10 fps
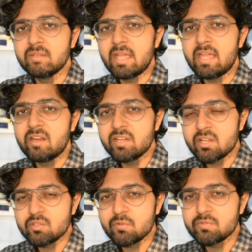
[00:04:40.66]

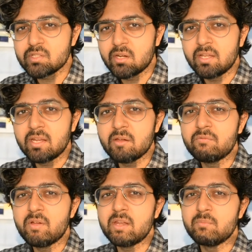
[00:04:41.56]
areas of study in a
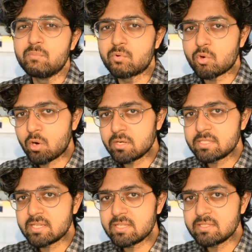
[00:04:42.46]
very broad
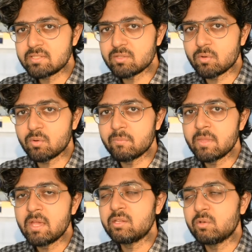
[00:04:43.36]
sense. So
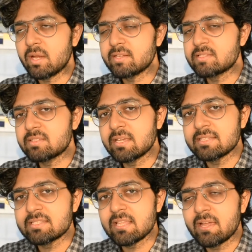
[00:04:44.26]
you get
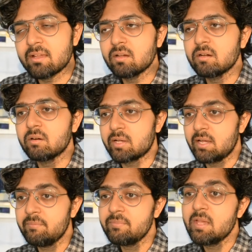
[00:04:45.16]
things like,
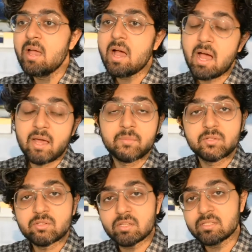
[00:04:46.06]
okay, I'm
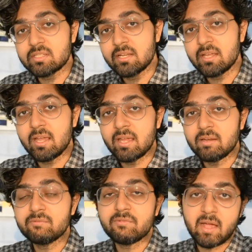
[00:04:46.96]
interested
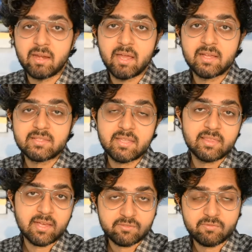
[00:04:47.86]
in finance and
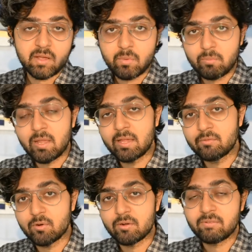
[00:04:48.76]
that's why I'm applying
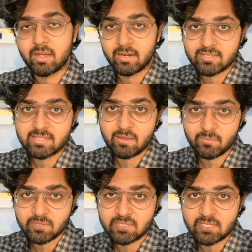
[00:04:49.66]
for a finance
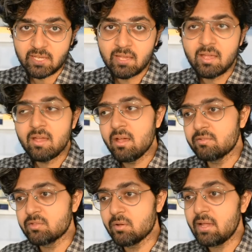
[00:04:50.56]
MSc.
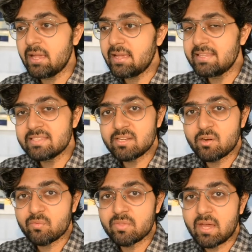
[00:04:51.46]
So instead
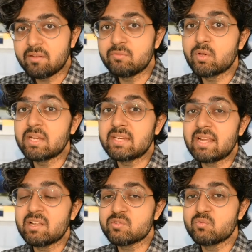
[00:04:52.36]
of that, if you can
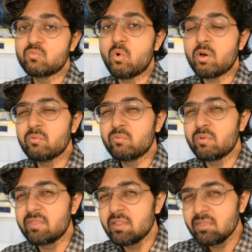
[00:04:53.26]
tell us what
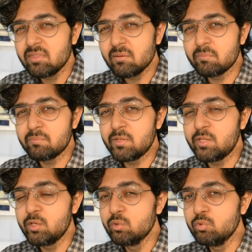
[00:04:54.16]
within the
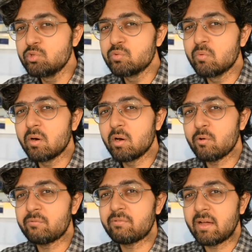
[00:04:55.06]
huge world
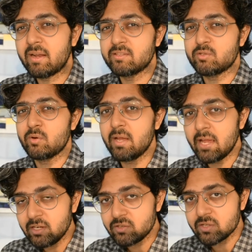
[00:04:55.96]
of finance you're
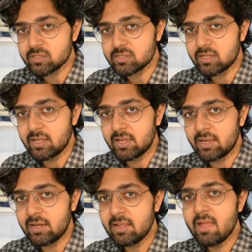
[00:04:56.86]
interested
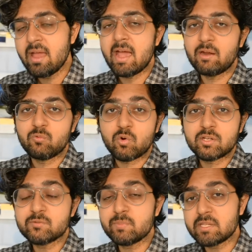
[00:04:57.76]
in, and
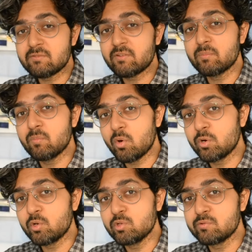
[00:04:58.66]
what specific
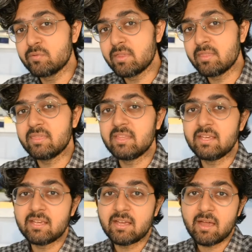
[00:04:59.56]
modules within
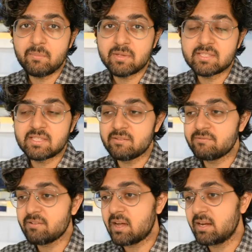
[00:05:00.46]
the MSc
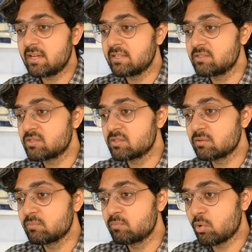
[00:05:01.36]
Finance
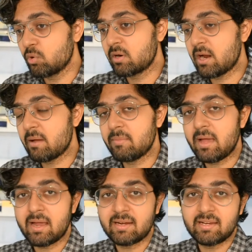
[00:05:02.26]
program
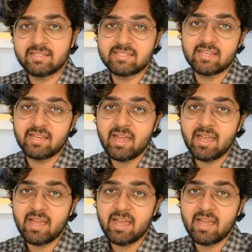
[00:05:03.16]
at, let's say,